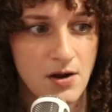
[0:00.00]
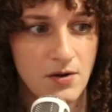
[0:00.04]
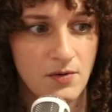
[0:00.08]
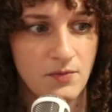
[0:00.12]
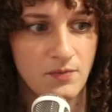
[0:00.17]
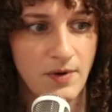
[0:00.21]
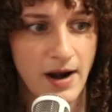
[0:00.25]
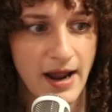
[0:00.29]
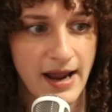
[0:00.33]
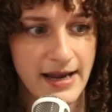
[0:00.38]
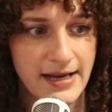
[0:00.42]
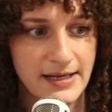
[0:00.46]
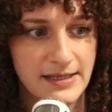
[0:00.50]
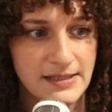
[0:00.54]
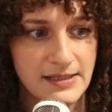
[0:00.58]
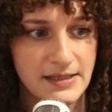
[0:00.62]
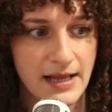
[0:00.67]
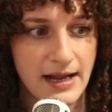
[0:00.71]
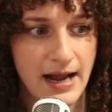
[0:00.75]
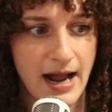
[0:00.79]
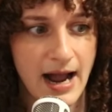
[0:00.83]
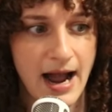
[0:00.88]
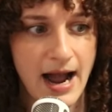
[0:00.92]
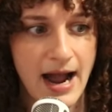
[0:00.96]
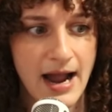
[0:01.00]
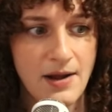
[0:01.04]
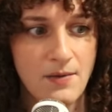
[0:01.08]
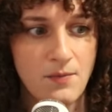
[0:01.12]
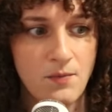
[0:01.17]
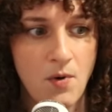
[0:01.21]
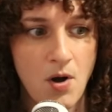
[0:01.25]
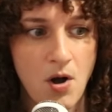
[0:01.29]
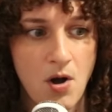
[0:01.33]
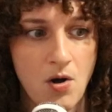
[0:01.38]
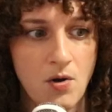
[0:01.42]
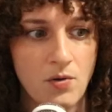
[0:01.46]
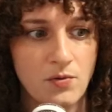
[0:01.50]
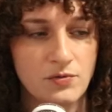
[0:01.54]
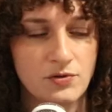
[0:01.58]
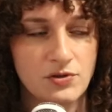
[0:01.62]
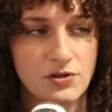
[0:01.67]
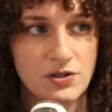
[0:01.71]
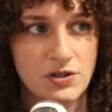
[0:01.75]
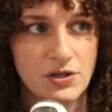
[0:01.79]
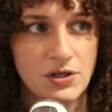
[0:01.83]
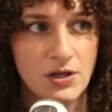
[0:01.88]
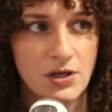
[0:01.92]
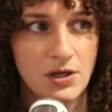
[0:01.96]
Right? Like, I
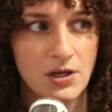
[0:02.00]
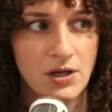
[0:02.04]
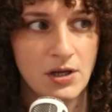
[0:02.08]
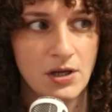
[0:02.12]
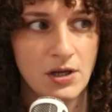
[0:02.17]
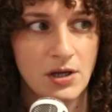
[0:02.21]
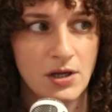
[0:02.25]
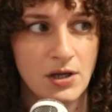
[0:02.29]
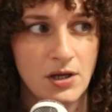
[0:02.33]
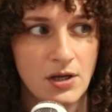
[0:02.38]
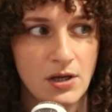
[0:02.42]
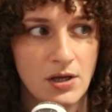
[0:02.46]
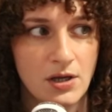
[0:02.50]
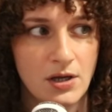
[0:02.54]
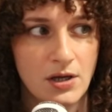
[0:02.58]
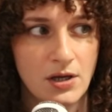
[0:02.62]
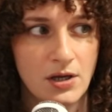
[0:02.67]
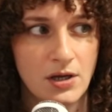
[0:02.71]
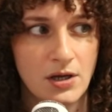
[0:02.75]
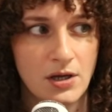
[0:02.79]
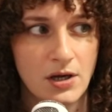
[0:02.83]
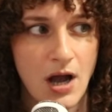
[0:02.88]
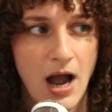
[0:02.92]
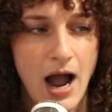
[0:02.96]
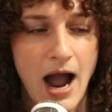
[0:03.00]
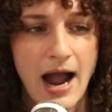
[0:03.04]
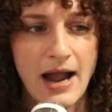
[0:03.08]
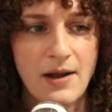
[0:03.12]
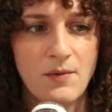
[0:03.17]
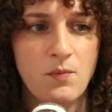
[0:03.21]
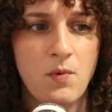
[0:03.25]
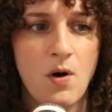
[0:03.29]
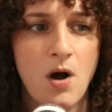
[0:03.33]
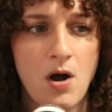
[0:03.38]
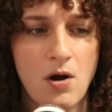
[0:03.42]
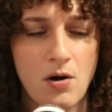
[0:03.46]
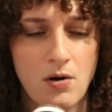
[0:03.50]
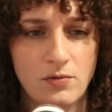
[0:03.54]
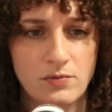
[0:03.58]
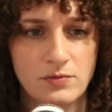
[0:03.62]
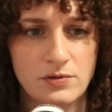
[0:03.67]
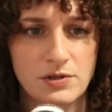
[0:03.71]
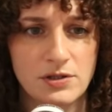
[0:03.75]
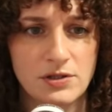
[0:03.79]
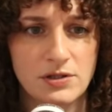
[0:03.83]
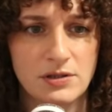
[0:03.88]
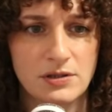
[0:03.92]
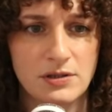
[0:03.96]
won't, I
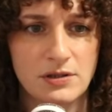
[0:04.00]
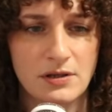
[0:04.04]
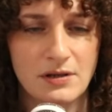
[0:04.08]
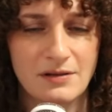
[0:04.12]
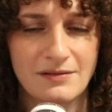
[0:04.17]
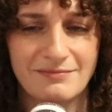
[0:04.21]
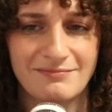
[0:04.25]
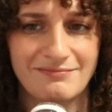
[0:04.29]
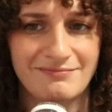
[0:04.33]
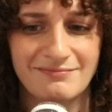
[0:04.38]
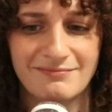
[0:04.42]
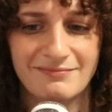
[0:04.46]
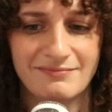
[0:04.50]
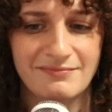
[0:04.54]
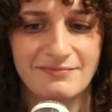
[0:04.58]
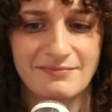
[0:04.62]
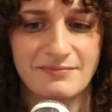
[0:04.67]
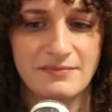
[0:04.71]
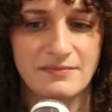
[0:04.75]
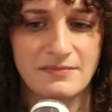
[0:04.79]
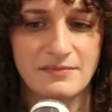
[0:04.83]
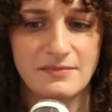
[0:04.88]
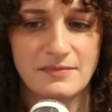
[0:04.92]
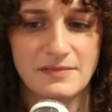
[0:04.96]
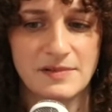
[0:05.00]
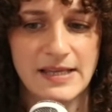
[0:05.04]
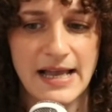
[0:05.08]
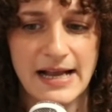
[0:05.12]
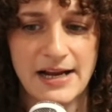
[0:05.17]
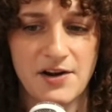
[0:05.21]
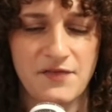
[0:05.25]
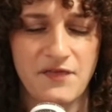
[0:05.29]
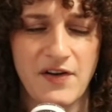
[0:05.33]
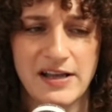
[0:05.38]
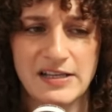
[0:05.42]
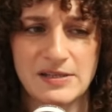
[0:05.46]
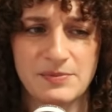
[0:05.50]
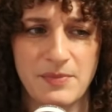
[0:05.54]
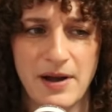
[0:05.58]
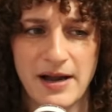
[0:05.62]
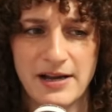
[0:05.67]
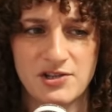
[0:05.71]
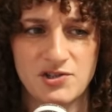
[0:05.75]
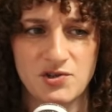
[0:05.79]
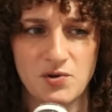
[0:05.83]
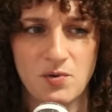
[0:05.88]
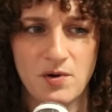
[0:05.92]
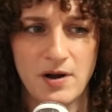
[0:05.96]
won't sacrifice
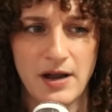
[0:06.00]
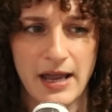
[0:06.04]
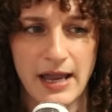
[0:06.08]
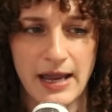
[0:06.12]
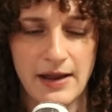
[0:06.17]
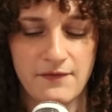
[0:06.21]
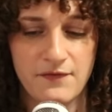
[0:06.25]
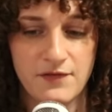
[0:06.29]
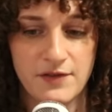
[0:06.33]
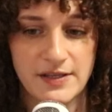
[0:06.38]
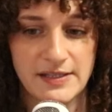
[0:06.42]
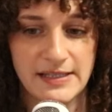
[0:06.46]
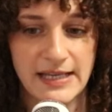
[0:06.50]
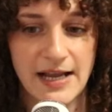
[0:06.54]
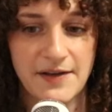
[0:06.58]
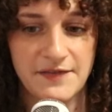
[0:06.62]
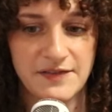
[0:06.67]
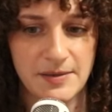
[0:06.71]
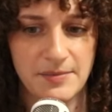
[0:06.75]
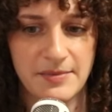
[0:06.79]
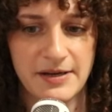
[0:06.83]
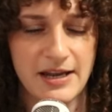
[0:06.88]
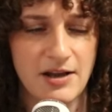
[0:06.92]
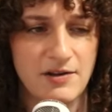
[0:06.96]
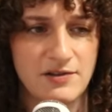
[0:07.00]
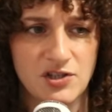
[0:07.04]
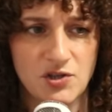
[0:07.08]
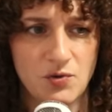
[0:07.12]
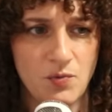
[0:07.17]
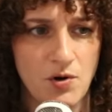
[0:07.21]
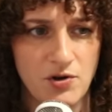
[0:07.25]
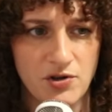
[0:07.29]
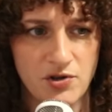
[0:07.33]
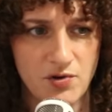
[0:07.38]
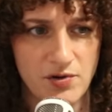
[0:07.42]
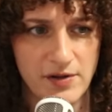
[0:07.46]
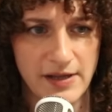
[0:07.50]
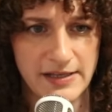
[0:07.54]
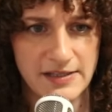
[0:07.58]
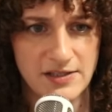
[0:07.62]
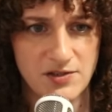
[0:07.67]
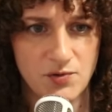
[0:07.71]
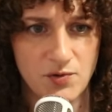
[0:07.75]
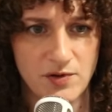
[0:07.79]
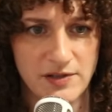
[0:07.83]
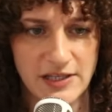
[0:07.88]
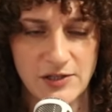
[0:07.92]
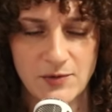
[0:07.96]
my joy for the sake of somebody else who won't utilize
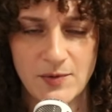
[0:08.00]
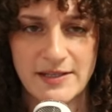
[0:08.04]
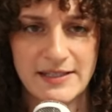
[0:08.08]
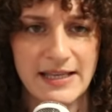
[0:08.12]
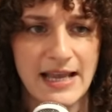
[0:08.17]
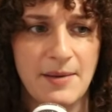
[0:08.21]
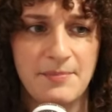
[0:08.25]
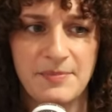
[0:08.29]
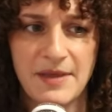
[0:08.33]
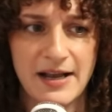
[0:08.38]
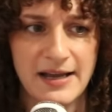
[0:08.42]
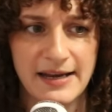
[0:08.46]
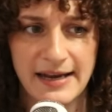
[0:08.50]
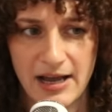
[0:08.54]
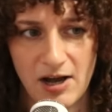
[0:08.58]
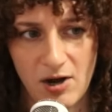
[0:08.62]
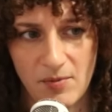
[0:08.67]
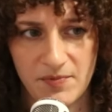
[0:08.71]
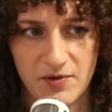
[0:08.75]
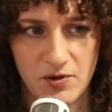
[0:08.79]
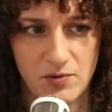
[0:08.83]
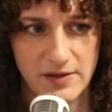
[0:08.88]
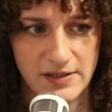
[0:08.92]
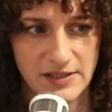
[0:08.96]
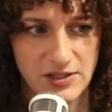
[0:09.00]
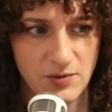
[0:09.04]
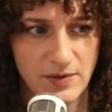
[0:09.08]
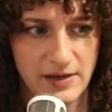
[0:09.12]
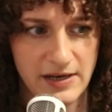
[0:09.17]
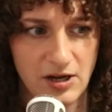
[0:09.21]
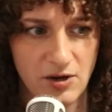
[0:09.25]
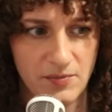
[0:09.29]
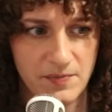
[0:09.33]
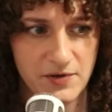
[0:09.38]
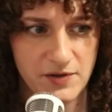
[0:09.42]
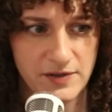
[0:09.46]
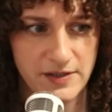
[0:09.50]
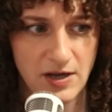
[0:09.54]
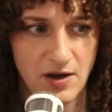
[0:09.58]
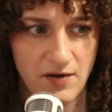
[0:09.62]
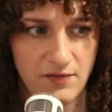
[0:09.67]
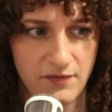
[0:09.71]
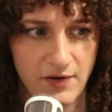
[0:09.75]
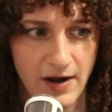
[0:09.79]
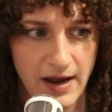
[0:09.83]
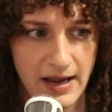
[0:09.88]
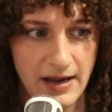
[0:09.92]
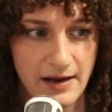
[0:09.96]
tools. That's why I say I'm not going to help you unless you can help
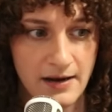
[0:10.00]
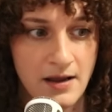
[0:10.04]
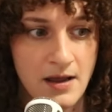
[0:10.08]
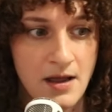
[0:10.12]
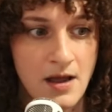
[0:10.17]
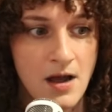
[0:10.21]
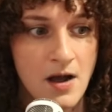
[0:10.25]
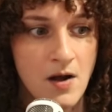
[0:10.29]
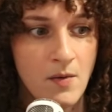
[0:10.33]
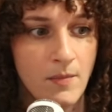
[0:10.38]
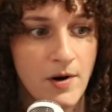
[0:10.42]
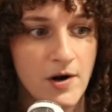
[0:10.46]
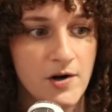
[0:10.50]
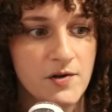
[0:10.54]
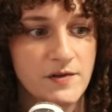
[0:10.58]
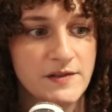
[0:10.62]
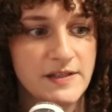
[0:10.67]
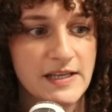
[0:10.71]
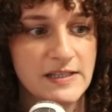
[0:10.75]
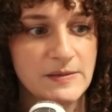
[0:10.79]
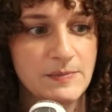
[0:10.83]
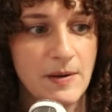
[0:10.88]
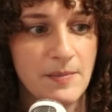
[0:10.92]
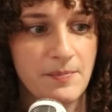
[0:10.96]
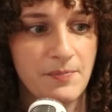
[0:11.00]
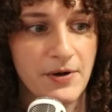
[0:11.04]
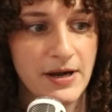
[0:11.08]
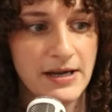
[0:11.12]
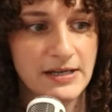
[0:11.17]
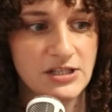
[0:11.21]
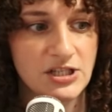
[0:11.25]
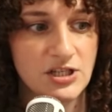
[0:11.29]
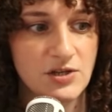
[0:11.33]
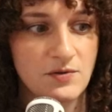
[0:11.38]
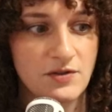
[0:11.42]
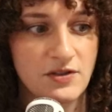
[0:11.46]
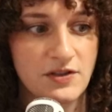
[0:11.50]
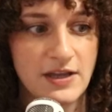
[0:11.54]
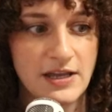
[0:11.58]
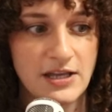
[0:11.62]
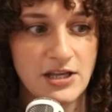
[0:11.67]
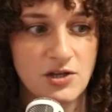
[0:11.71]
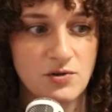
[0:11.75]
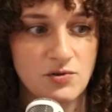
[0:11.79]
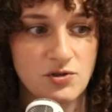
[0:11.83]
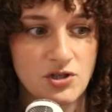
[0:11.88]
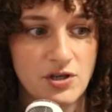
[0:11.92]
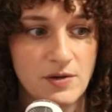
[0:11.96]
yourself, right? Marco says, but Britt, do you
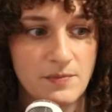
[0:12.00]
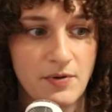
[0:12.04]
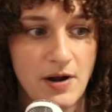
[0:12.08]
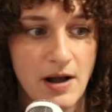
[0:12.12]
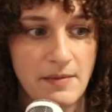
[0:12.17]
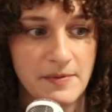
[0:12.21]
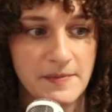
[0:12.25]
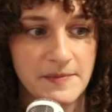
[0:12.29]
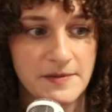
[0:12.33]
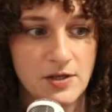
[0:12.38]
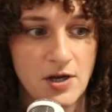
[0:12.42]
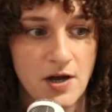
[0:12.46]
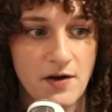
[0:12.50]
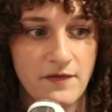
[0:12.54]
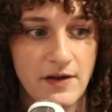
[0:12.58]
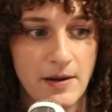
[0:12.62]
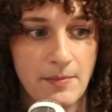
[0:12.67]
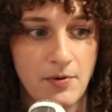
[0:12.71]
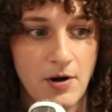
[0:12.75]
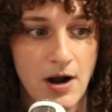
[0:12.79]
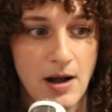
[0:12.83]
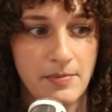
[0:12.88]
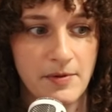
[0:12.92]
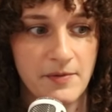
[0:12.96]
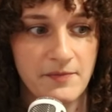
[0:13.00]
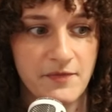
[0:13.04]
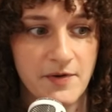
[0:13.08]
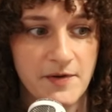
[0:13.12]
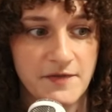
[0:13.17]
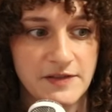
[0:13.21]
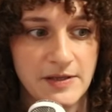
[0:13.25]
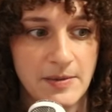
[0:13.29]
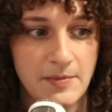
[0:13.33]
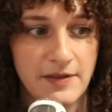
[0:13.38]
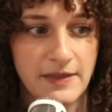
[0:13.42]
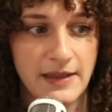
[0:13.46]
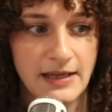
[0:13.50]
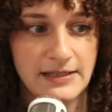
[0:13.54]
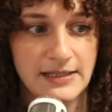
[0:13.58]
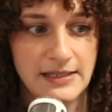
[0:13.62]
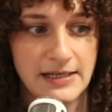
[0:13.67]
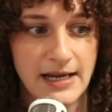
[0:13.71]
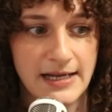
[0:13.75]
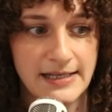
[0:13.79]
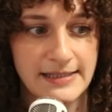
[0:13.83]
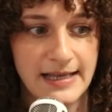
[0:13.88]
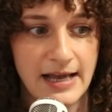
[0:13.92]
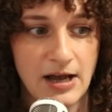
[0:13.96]
think you should problem solve a problem of someone that
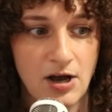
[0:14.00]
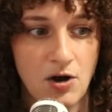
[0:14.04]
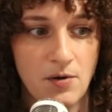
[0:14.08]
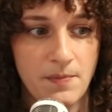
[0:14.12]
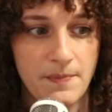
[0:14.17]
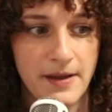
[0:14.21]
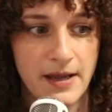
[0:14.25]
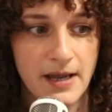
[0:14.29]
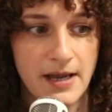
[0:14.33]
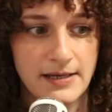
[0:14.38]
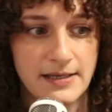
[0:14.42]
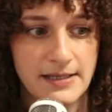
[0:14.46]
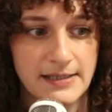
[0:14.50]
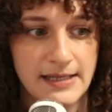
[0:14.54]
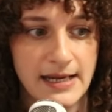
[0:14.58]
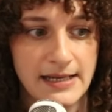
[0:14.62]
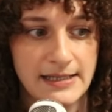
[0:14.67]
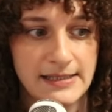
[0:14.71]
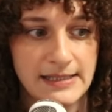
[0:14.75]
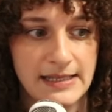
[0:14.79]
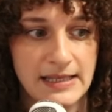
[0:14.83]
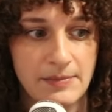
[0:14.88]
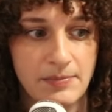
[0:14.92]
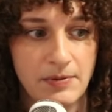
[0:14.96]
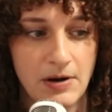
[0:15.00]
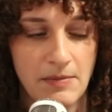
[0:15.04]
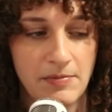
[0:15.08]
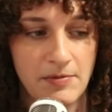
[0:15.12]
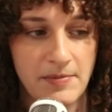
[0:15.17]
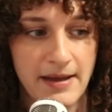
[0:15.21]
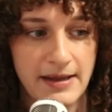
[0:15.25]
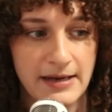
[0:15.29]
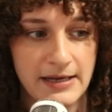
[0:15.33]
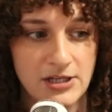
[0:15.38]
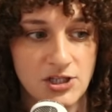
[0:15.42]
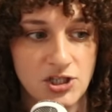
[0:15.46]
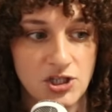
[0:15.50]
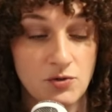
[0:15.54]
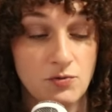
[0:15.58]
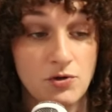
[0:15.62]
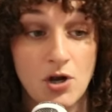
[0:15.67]
denies help and does not see the problem at issue?